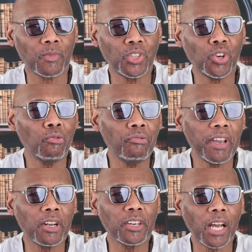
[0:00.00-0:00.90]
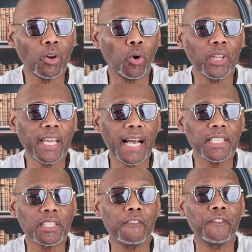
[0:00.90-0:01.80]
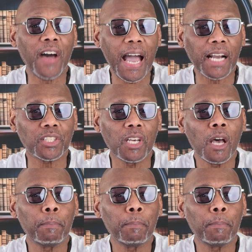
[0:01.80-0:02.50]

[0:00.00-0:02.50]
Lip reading: your reader not only has the facts,